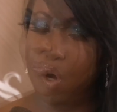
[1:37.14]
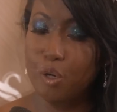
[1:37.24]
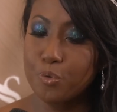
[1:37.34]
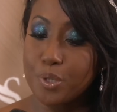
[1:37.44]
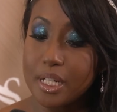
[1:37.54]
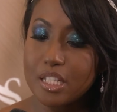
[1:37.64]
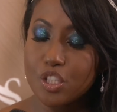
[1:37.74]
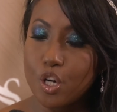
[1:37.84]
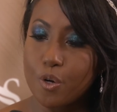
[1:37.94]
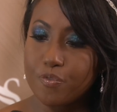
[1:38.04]
What really
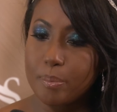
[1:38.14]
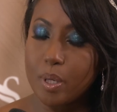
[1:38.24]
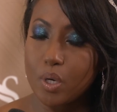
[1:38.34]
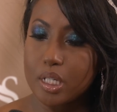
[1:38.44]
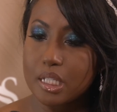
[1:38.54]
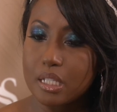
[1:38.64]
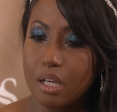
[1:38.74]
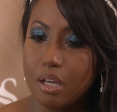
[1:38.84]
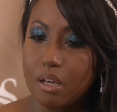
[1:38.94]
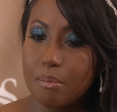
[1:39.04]
stood out for me was
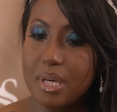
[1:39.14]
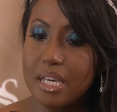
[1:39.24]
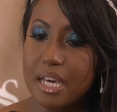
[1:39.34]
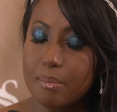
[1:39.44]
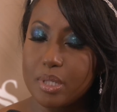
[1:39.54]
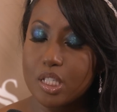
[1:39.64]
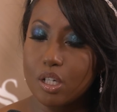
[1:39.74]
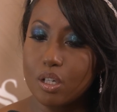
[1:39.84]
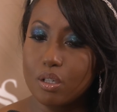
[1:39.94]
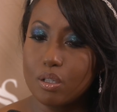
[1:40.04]
being able
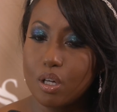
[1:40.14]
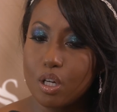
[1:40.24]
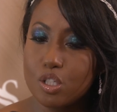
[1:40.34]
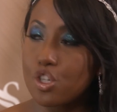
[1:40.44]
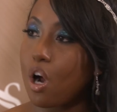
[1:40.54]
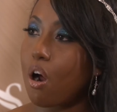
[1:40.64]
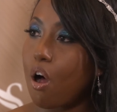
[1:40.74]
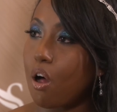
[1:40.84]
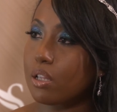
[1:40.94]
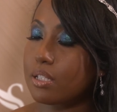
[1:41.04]
to draw
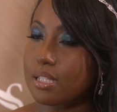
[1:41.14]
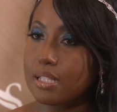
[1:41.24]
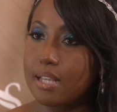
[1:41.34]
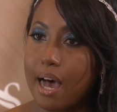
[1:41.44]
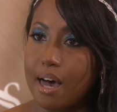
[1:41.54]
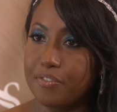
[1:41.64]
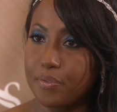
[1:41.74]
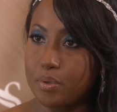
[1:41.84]
all the staff